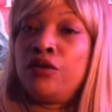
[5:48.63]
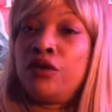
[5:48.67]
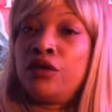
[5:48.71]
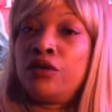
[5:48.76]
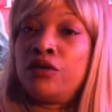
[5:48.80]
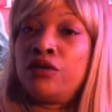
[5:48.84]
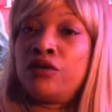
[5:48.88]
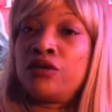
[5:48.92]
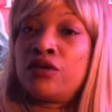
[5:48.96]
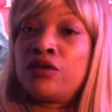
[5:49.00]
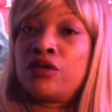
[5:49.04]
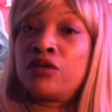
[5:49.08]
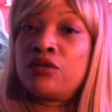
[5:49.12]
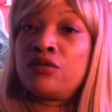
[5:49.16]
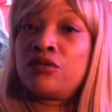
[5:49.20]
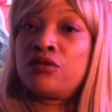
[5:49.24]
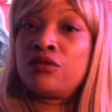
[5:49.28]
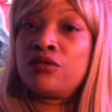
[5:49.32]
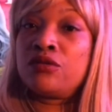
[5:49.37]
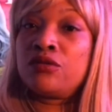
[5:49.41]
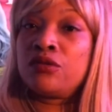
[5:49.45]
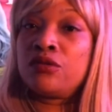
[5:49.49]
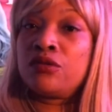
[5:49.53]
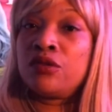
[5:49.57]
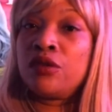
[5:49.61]
Heidi
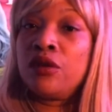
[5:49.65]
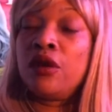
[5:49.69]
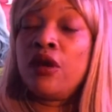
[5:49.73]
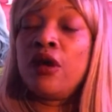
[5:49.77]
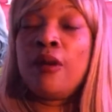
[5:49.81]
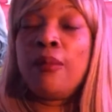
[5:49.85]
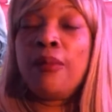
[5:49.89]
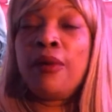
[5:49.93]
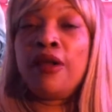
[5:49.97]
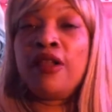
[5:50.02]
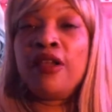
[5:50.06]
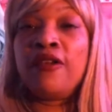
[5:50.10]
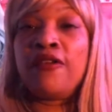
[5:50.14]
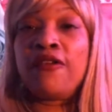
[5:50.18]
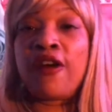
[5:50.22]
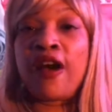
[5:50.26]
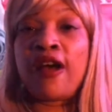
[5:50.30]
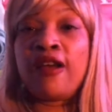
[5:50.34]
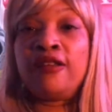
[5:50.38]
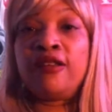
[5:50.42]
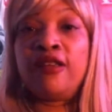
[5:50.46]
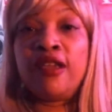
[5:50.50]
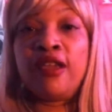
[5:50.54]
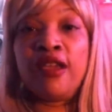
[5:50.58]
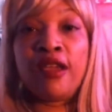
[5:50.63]
is naked.
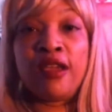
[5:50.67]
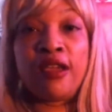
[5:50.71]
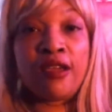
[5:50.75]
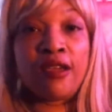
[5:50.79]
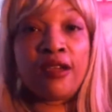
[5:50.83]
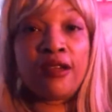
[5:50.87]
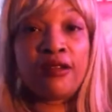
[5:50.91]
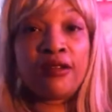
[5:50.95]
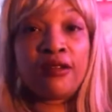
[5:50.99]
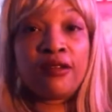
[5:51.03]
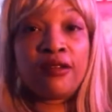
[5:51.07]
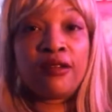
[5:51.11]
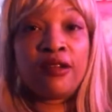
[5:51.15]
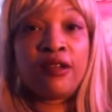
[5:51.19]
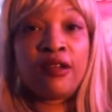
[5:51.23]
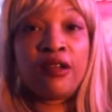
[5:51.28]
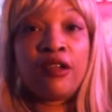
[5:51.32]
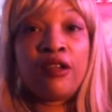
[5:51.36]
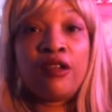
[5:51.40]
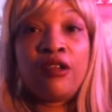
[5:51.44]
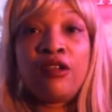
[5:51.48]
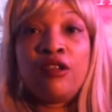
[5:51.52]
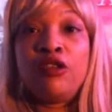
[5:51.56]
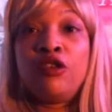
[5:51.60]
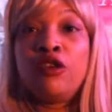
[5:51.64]
Heidi is
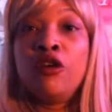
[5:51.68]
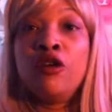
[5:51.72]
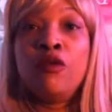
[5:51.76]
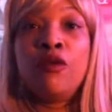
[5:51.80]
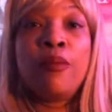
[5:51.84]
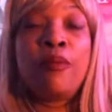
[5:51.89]
naked.